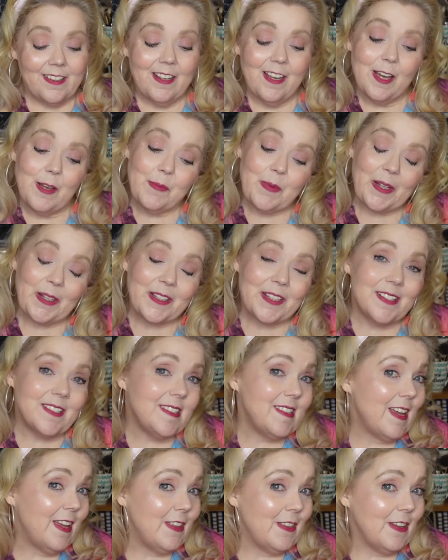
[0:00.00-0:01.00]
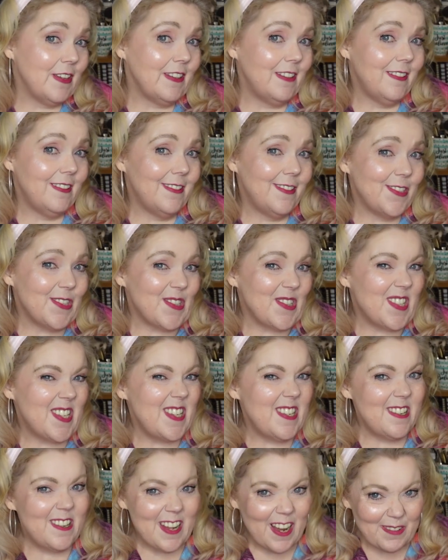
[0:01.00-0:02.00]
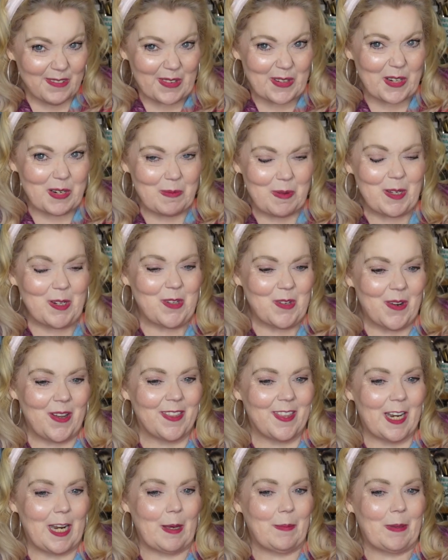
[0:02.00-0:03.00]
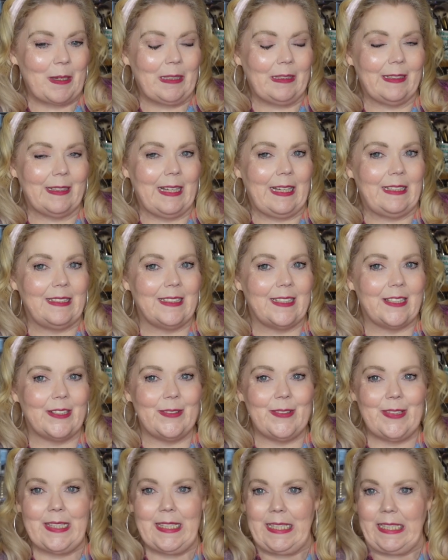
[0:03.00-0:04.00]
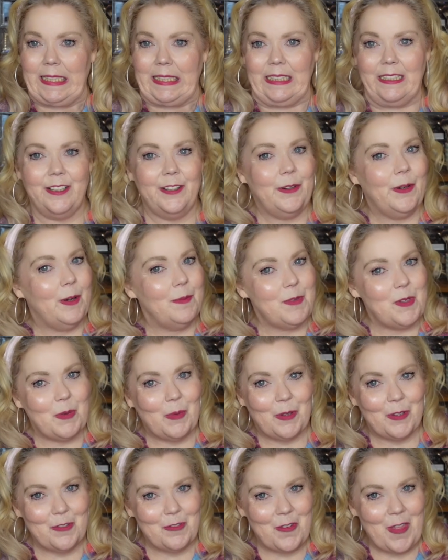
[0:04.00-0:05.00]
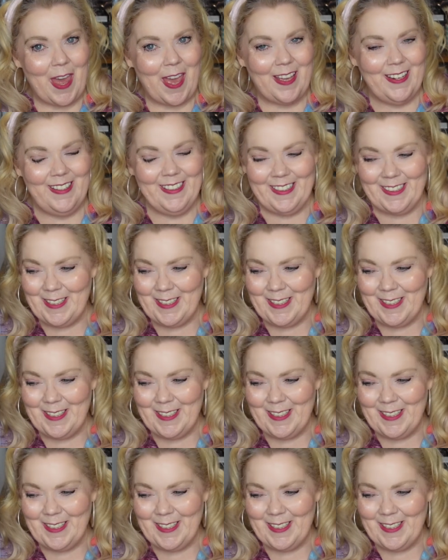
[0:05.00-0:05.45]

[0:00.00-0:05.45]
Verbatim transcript: I'm not going to say that there's never going to be a trend that I'm going to look at and go, yeah, no, I'm too old for that.